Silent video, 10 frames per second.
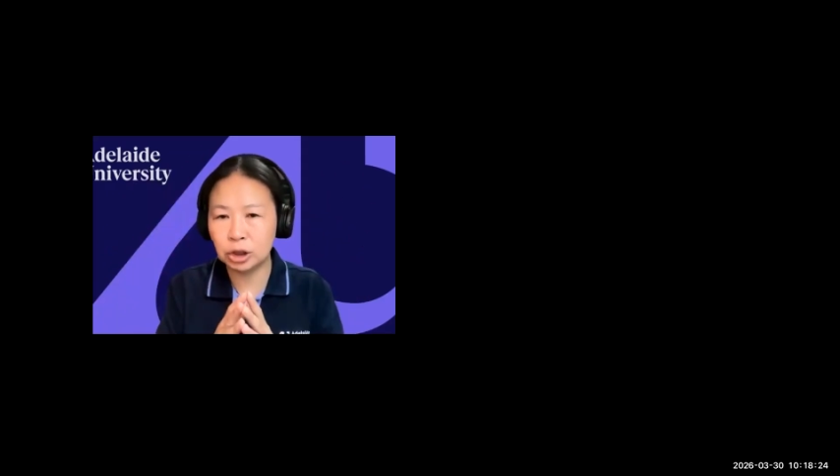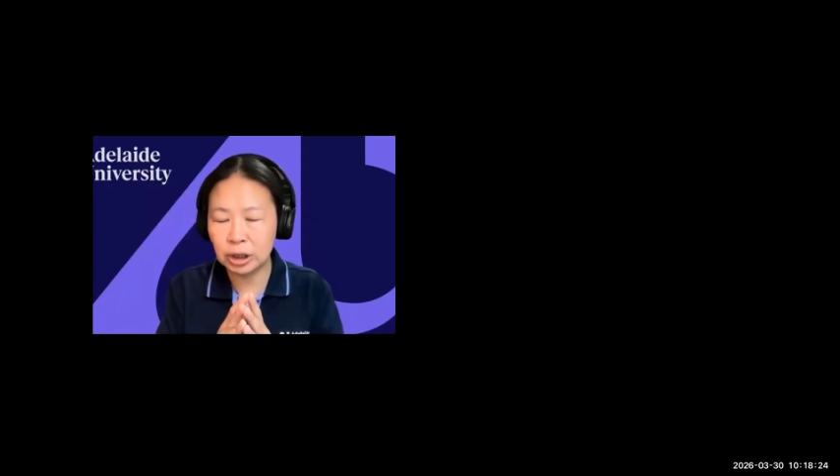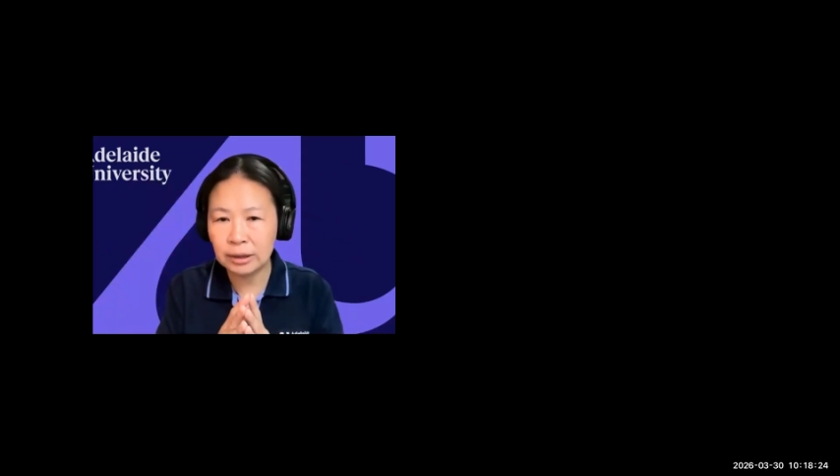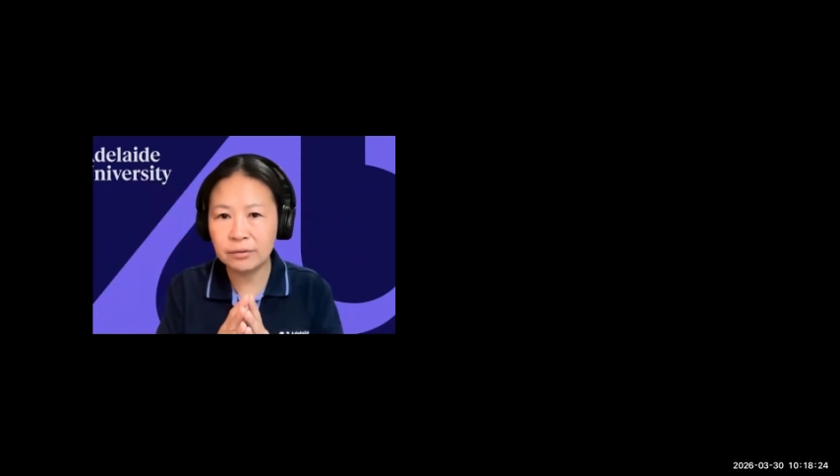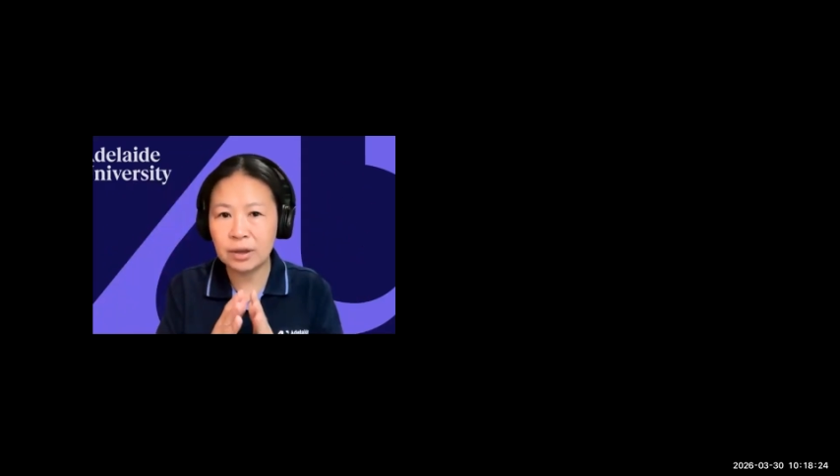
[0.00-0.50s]

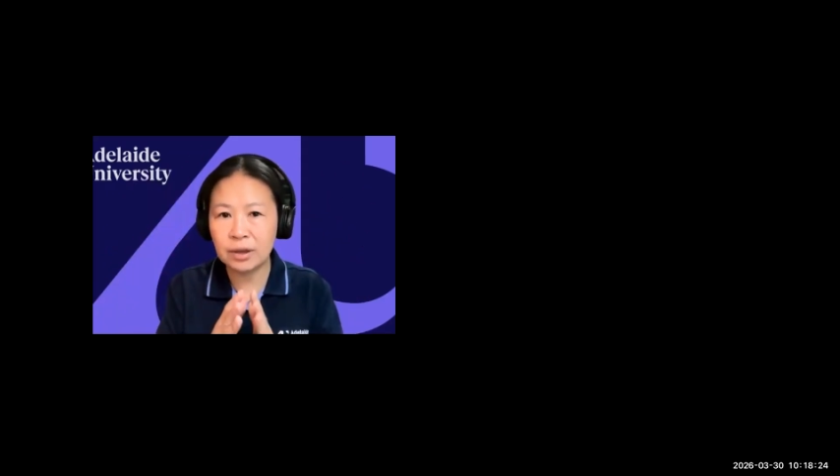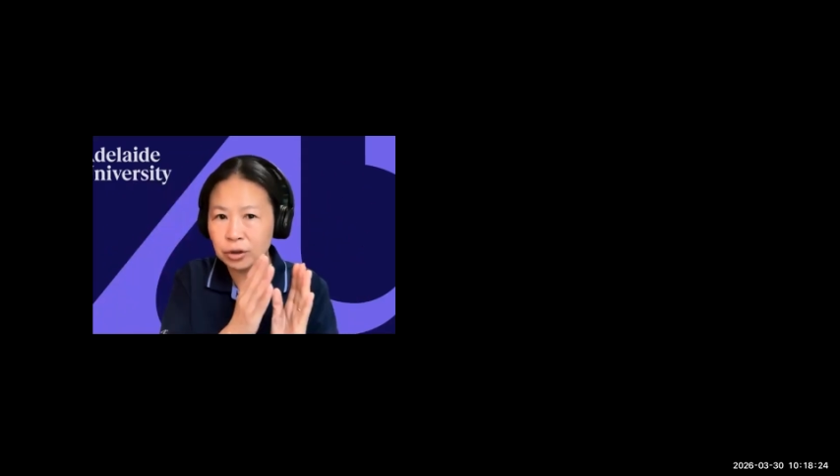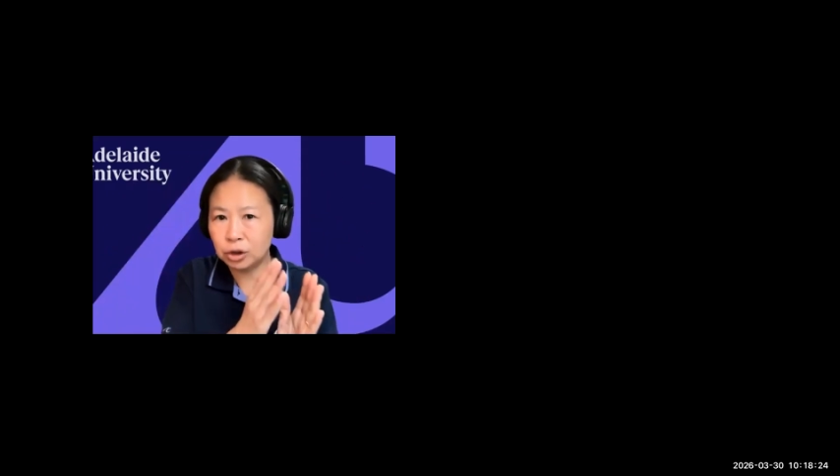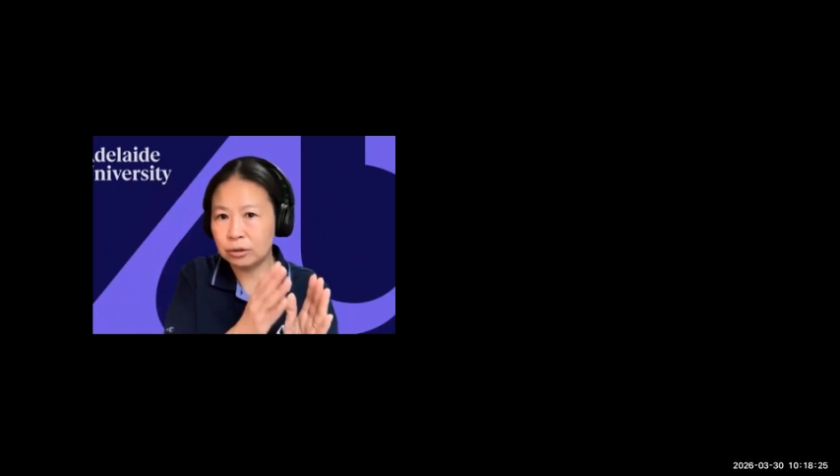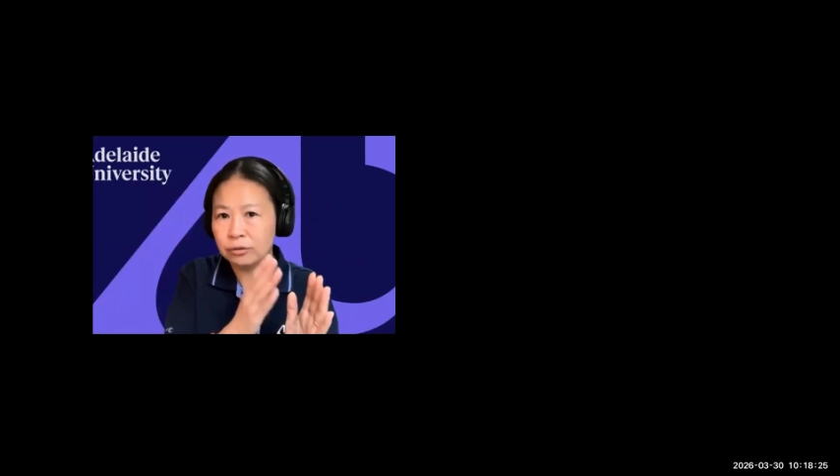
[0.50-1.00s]
achieve that
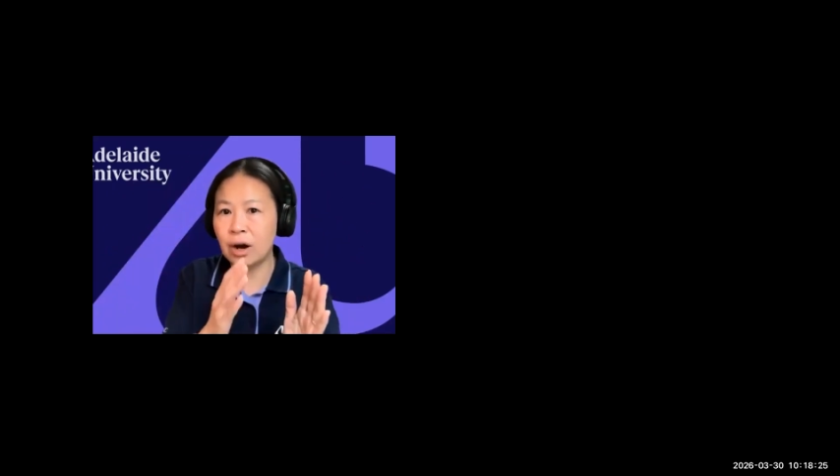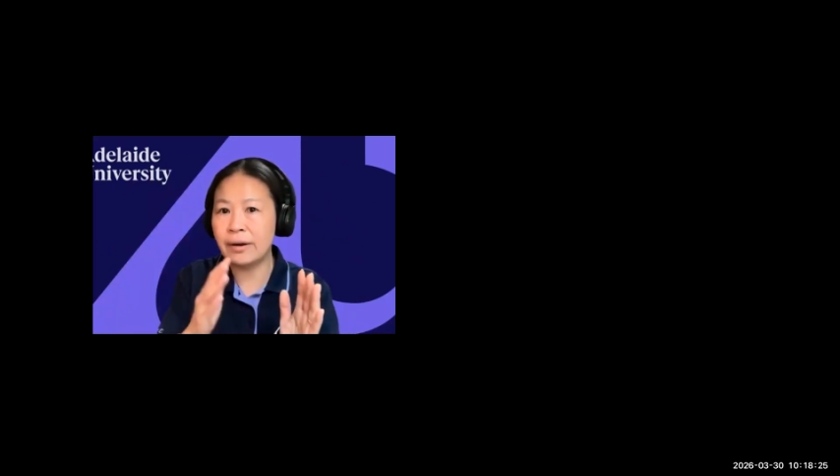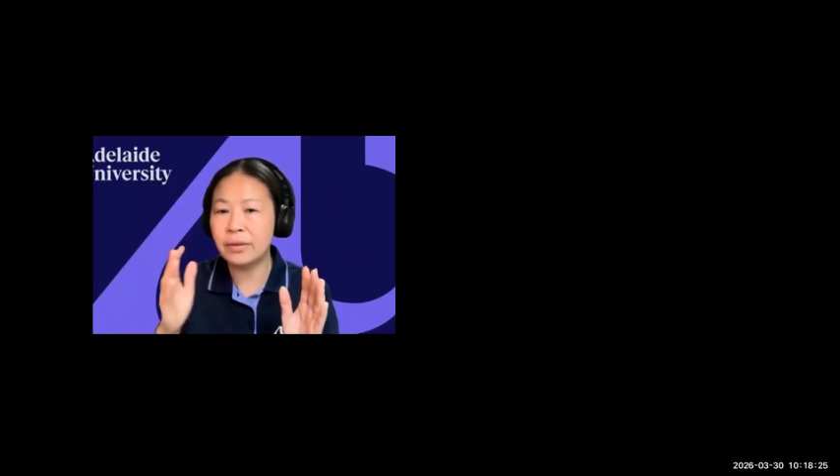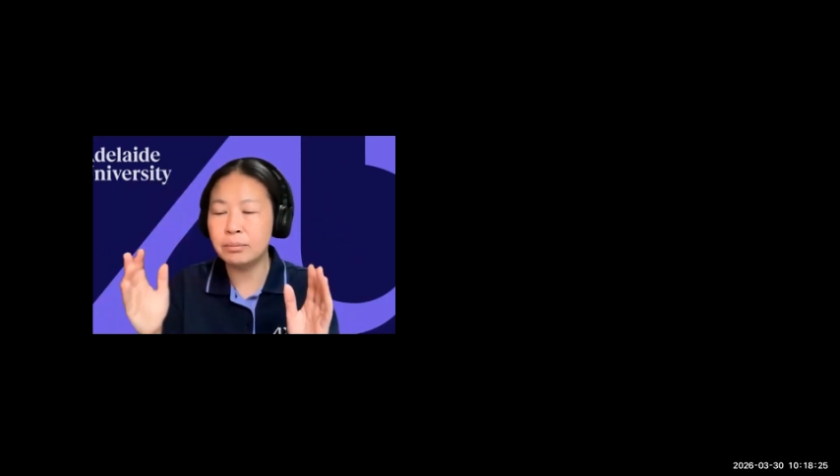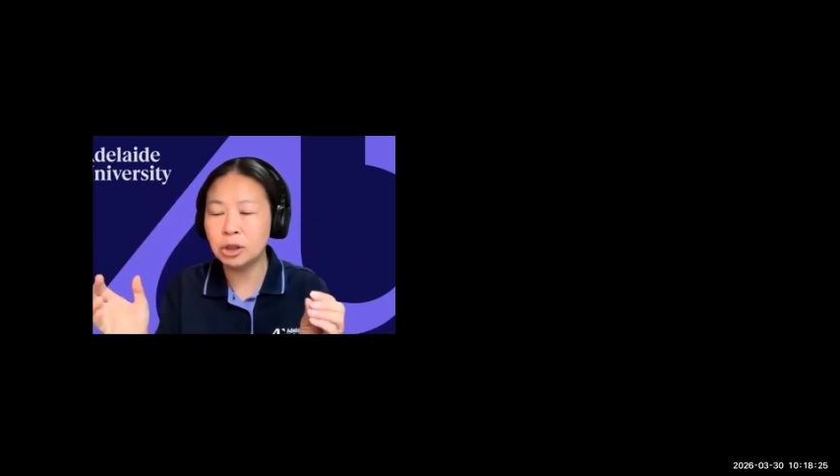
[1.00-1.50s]
vision
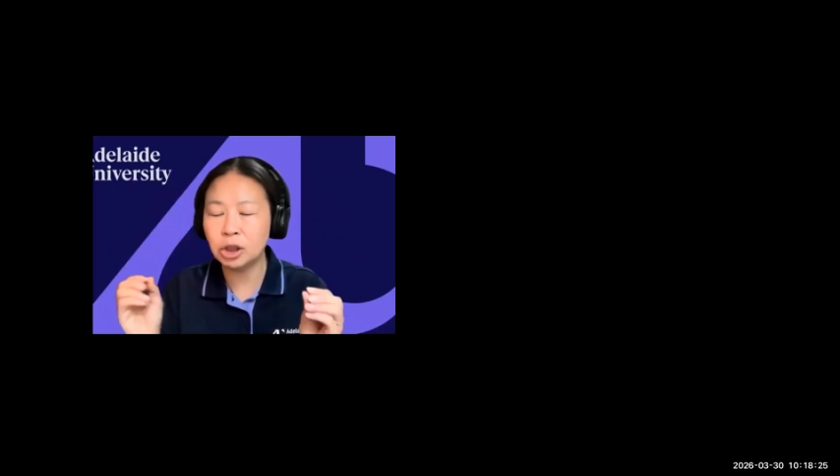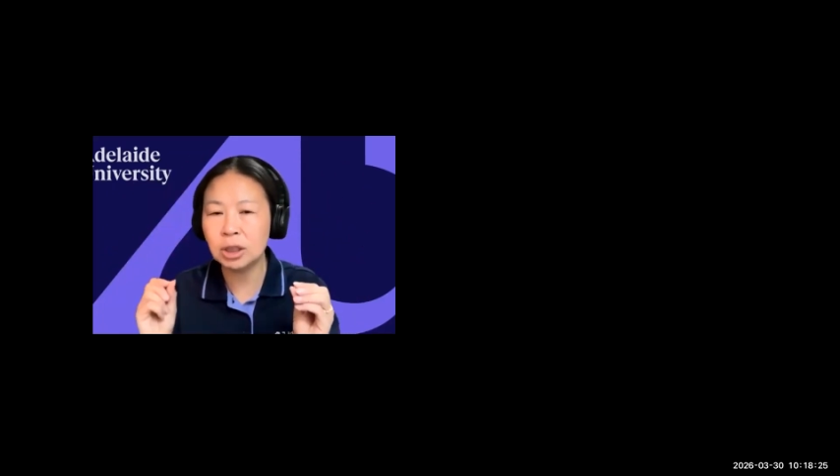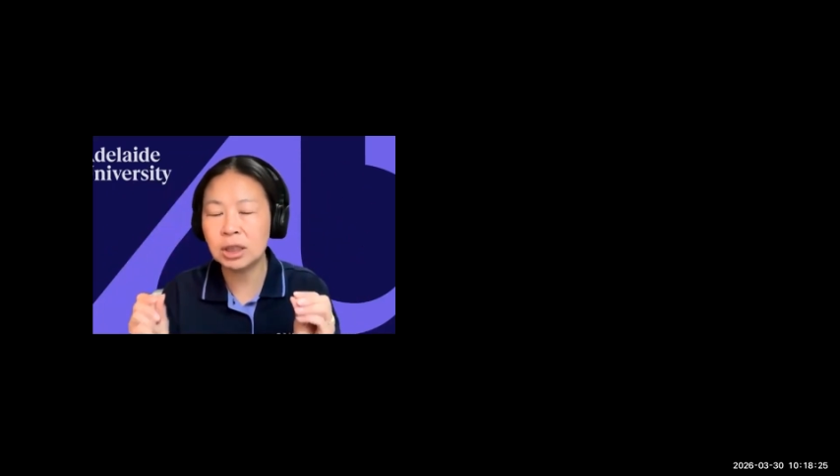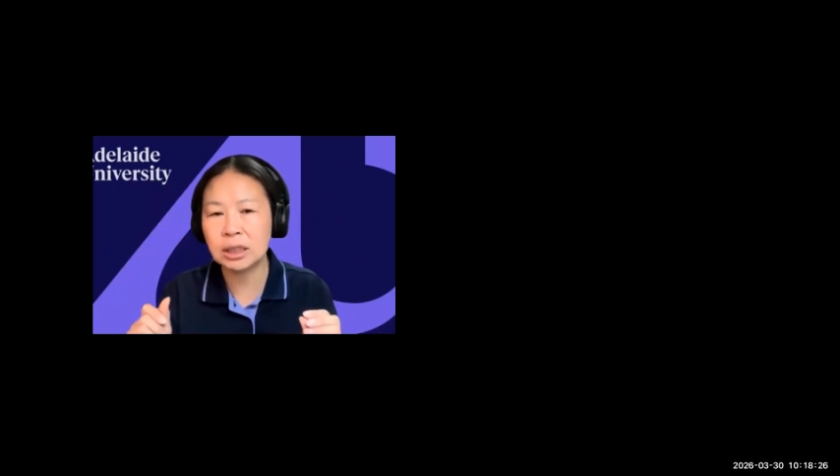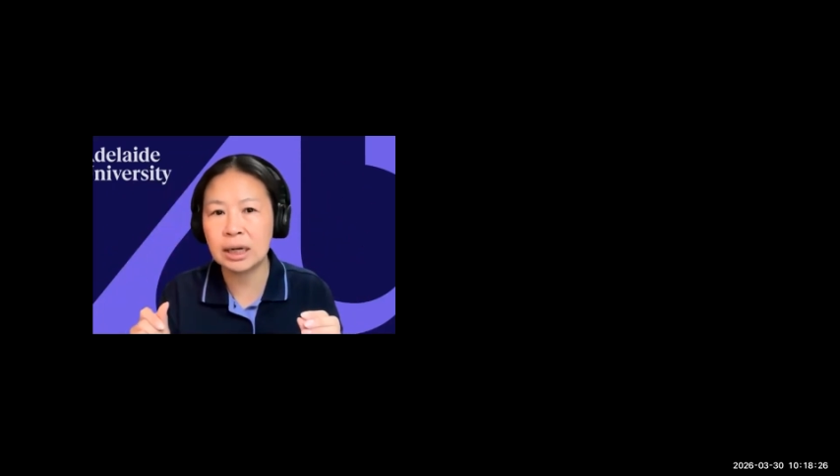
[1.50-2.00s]
via the
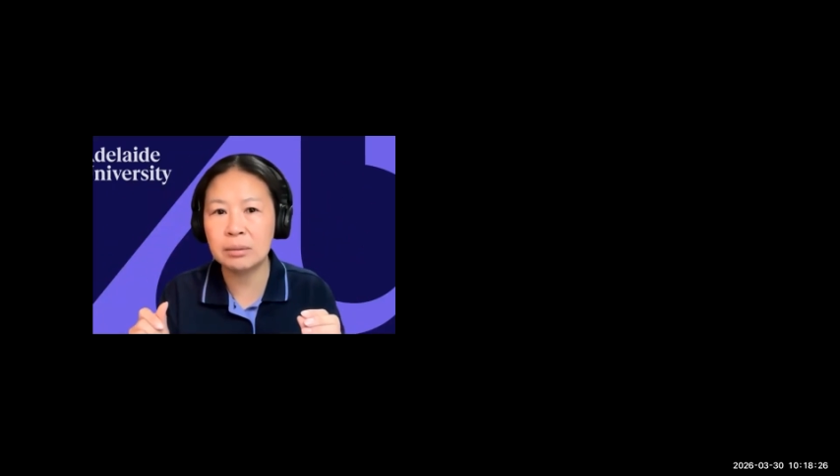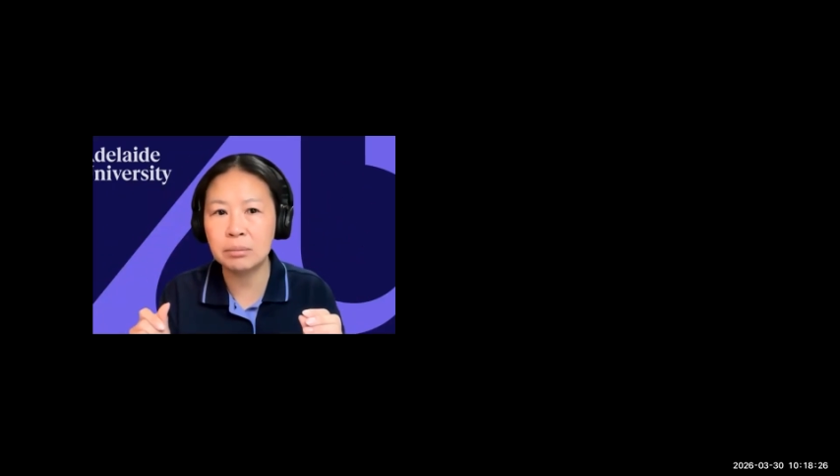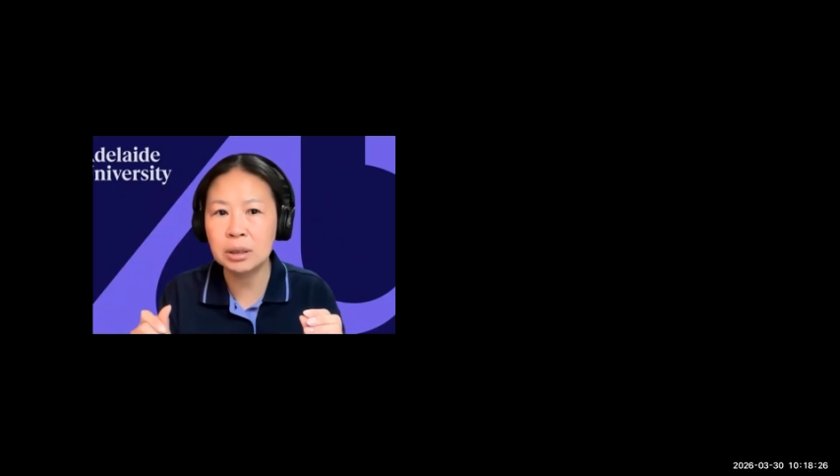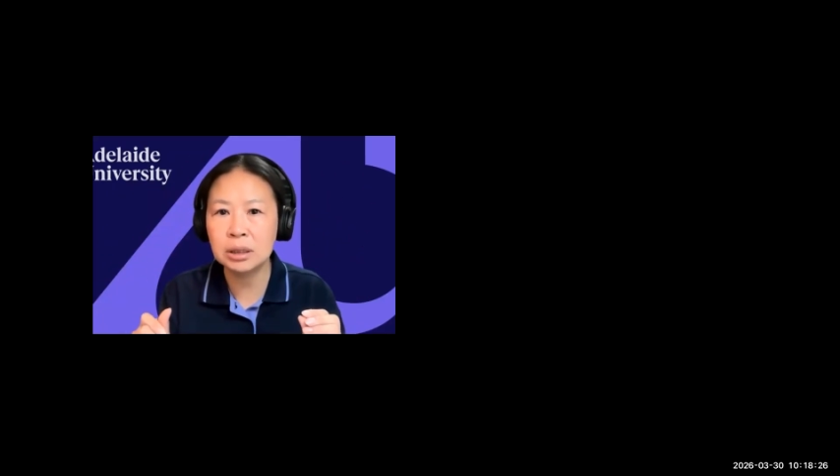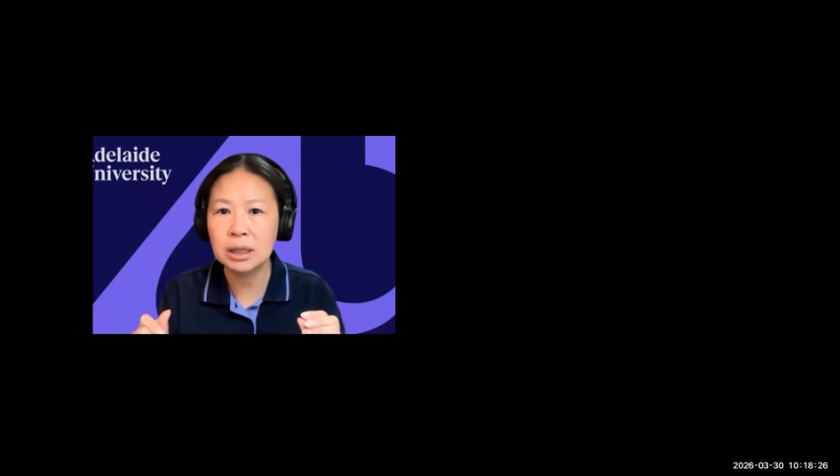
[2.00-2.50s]
mission
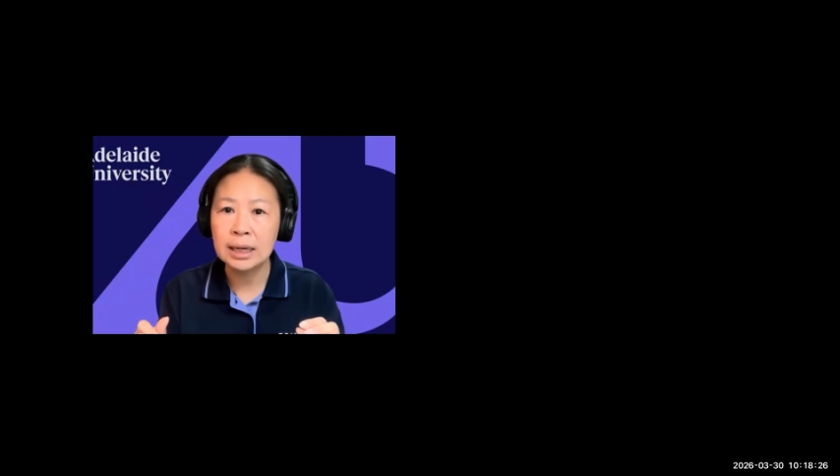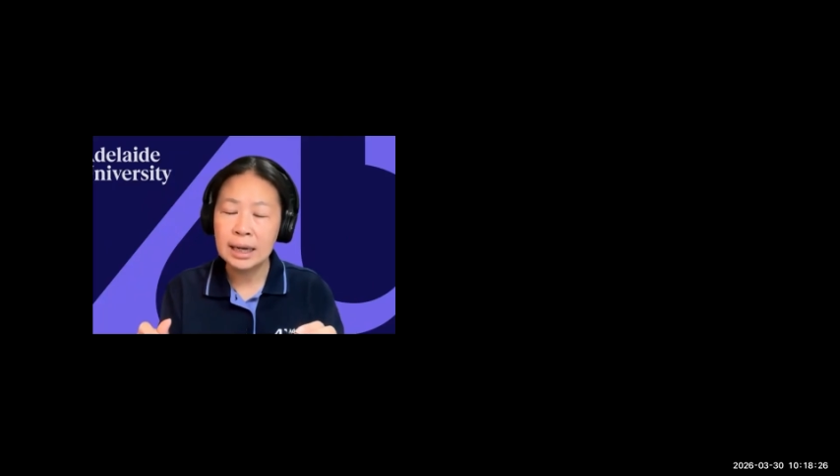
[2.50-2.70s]
statements.